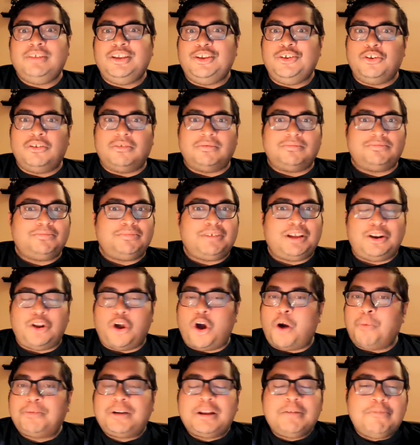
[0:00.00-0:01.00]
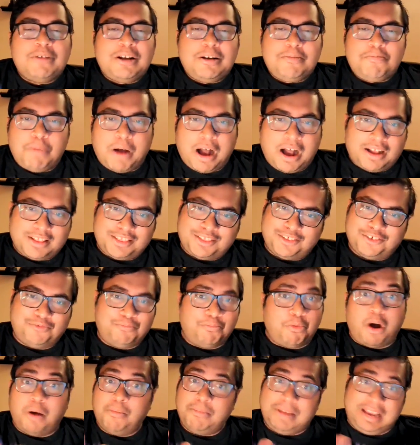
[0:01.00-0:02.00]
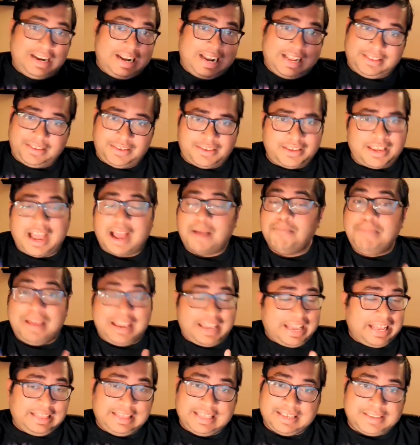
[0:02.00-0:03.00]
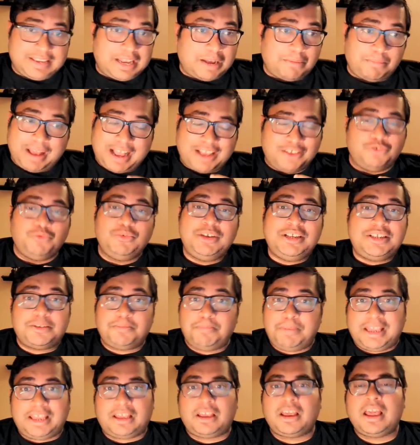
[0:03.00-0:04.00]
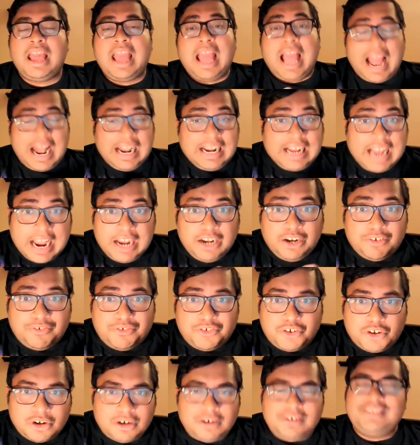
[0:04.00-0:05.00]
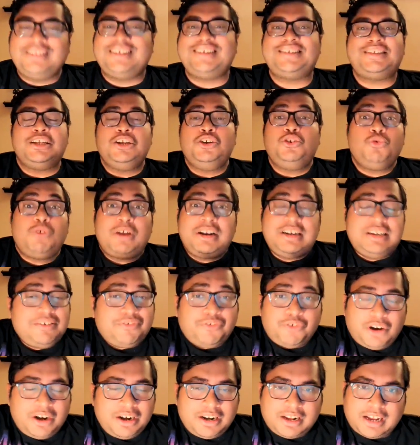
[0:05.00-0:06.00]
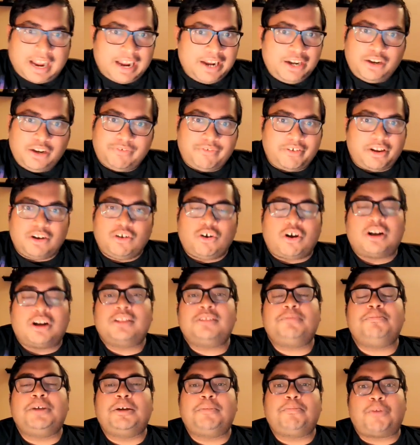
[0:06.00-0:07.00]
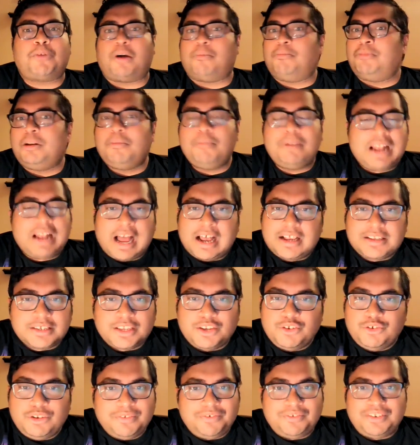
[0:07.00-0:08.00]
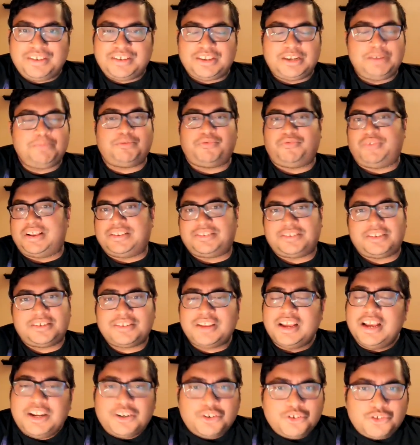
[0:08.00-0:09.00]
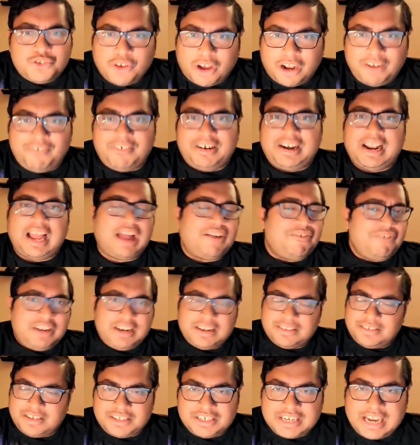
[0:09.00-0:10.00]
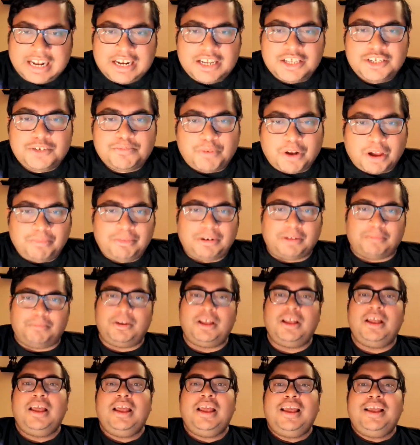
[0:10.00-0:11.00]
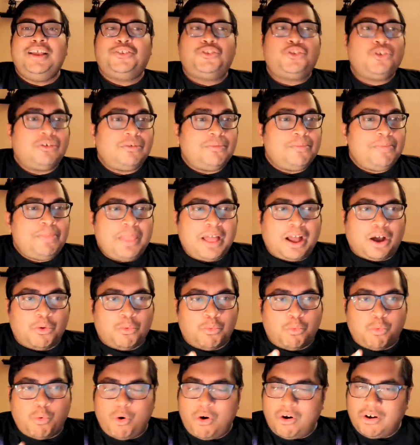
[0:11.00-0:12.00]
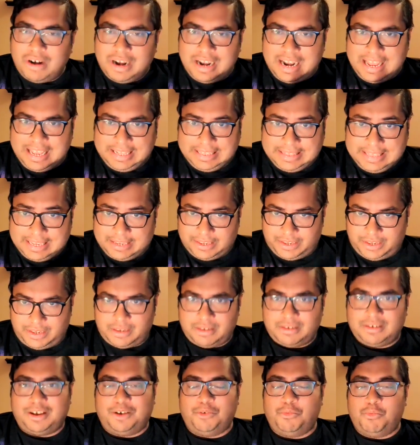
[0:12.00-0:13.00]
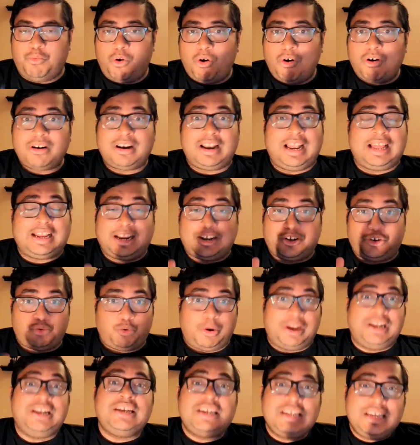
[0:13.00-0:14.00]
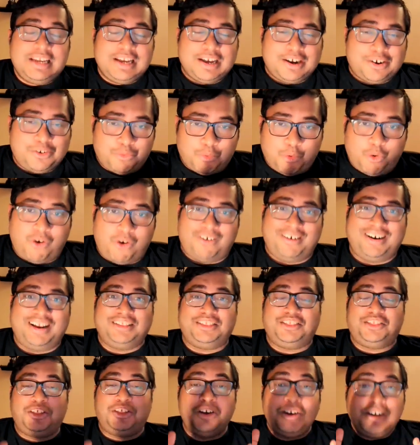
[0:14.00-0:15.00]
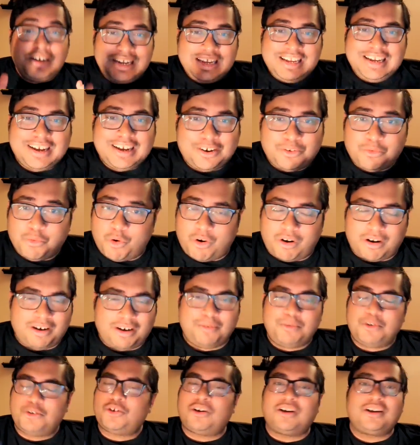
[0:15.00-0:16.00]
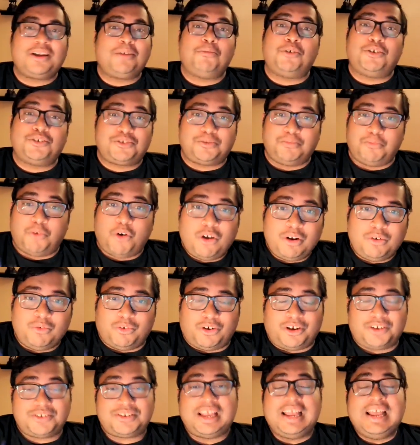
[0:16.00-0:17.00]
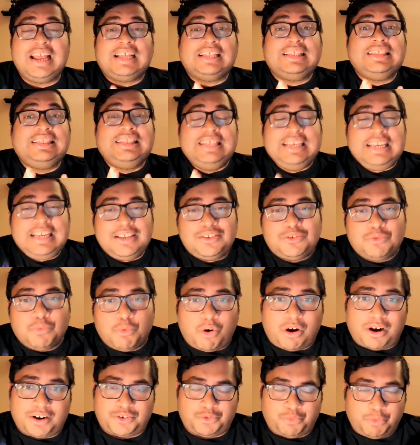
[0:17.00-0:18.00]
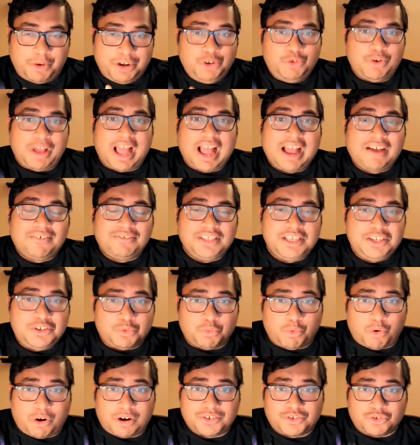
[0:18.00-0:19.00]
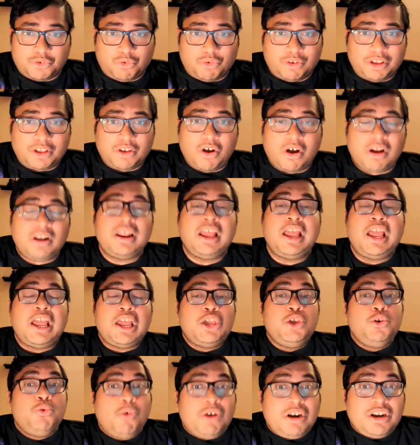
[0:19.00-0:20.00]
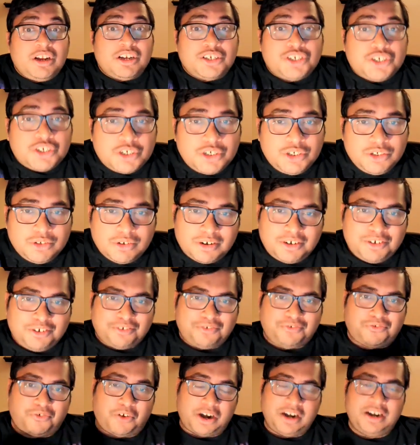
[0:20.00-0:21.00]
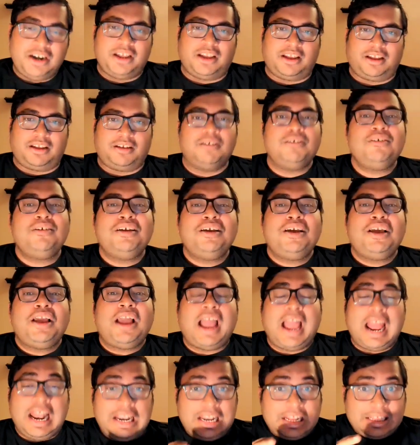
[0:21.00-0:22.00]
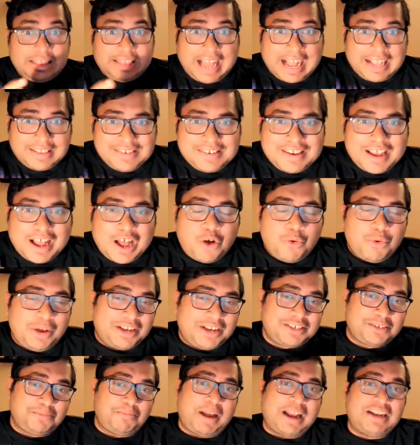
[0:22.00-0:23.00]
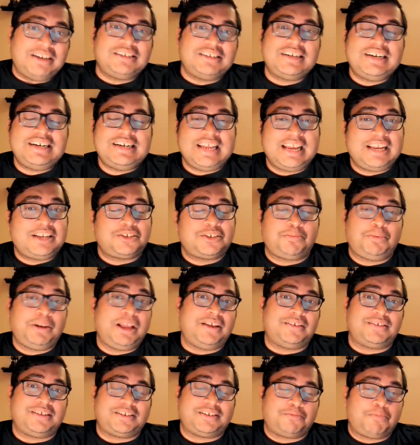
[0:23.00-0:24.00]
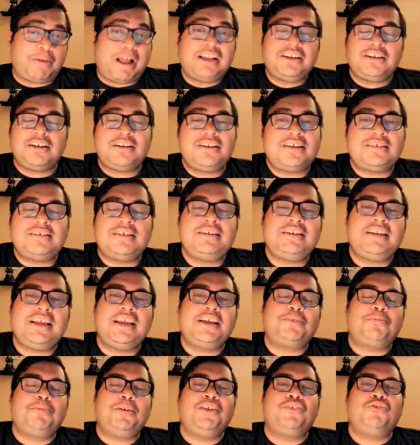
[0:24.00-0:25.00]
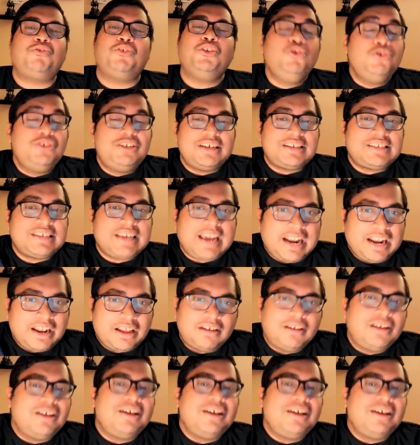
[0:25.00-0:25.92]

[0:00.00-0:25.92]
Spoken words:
optimal path of bombing, let's say, I'm making this up as we speak, and kind of turn this into a different kind of algorithmic problem and ask university professors to solve it, have it as a challenge problem. So a war like this, a war like a 20-year war, a 30-year war, and we're talking about small wars. These wars, when you have these wars going on, you are assured of funding. And that's how expansion takes place. Expansion doesn't take place when you just get